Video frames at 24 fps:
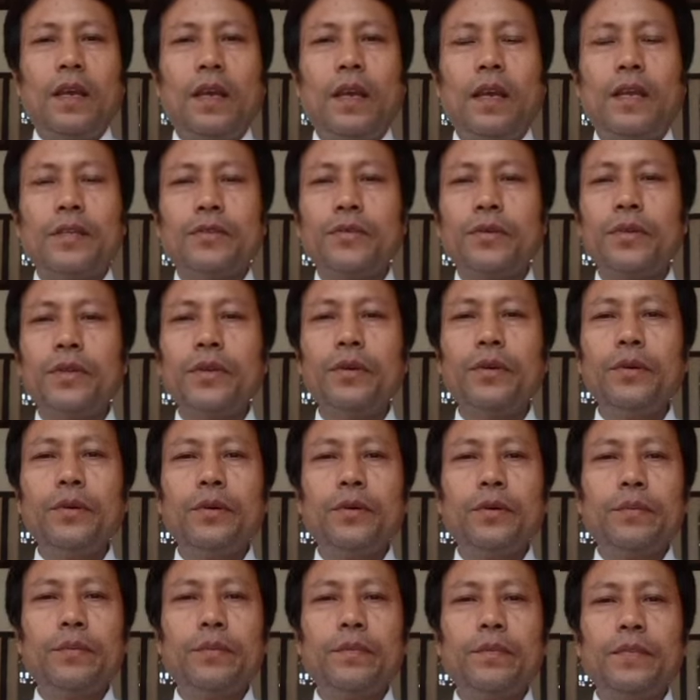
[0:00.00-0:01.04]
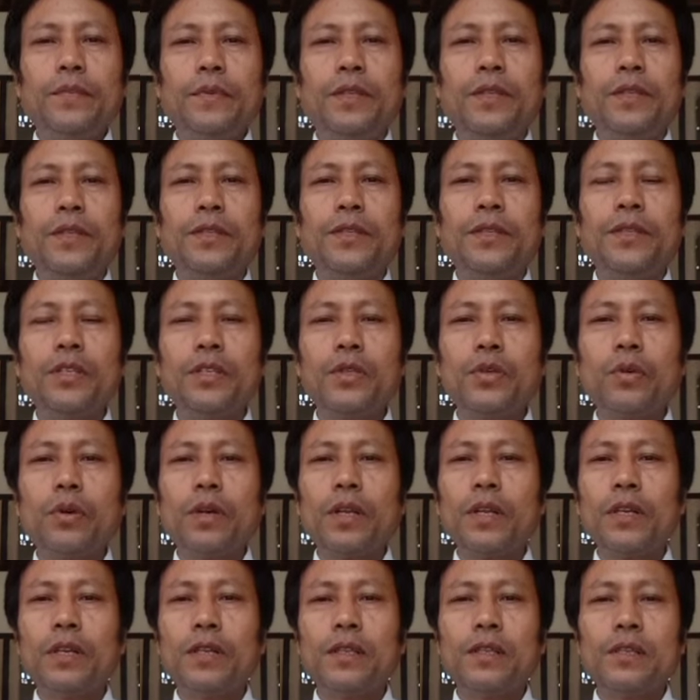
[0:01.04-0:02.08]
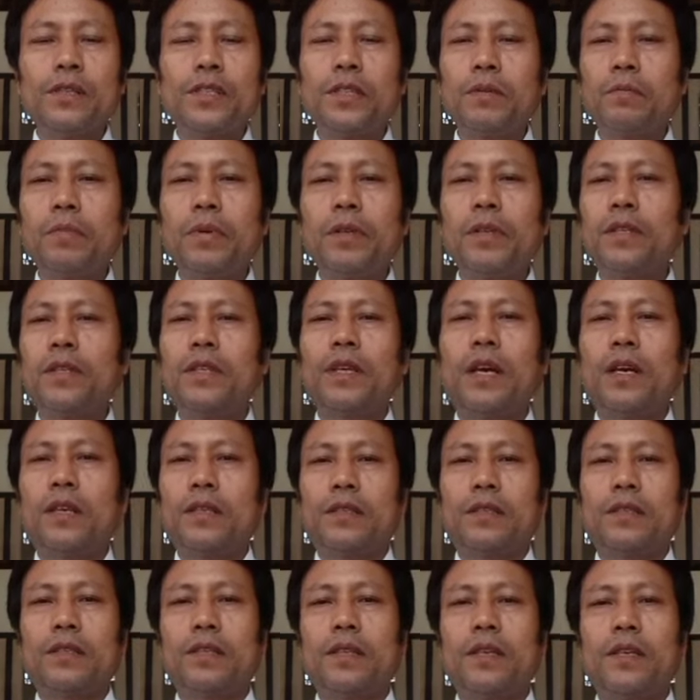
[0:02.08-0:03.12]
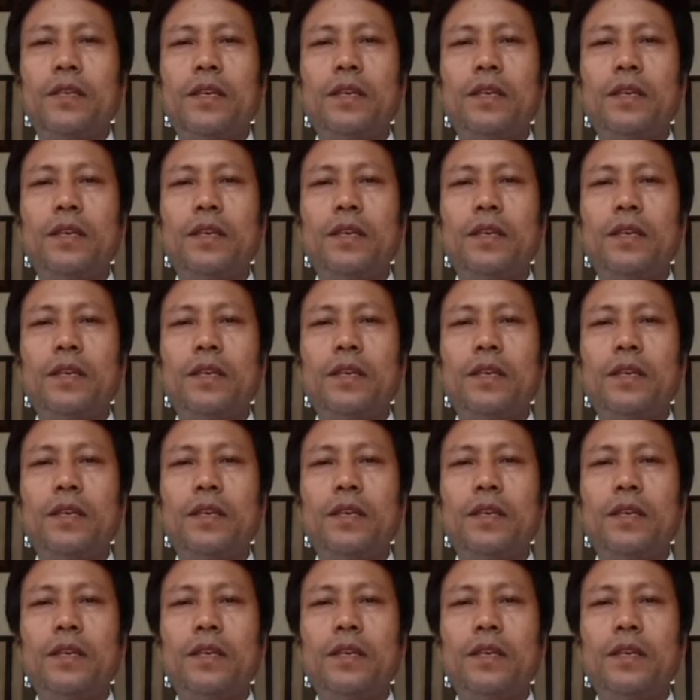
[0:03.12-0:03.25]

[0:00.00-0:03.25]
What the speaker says: As we know, teaching is not a simple task.